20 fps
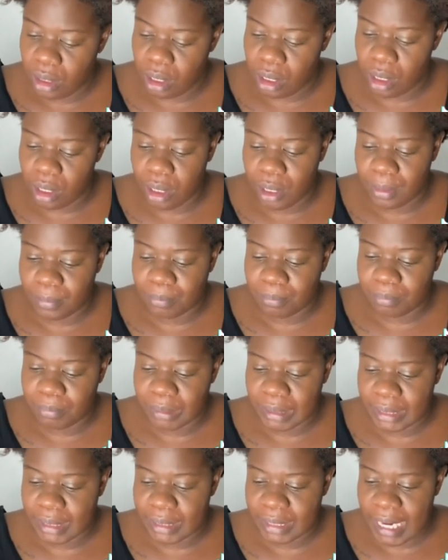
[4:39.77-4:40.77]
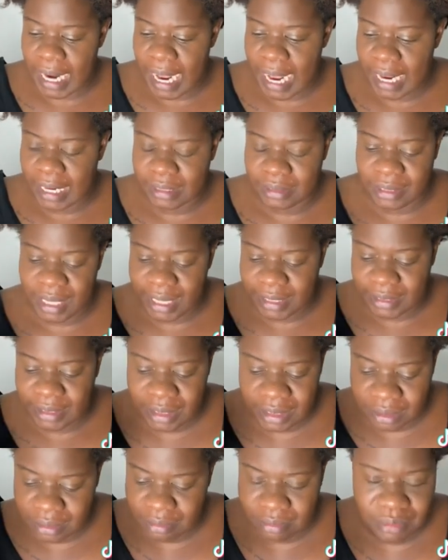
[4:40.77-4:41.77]
Um, but I, I
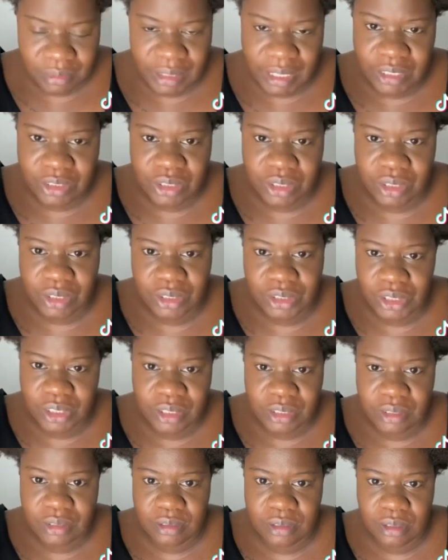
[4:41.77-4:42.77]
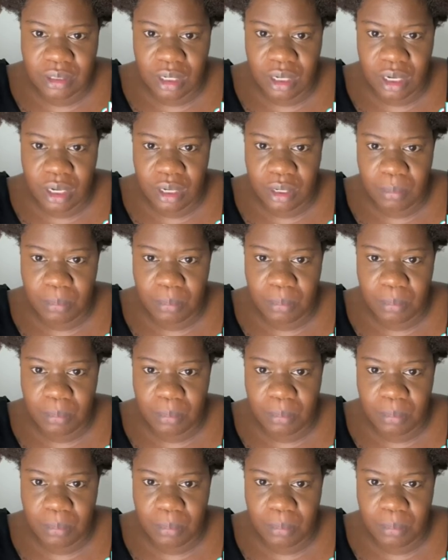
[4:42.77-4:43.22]
think they should have just uh,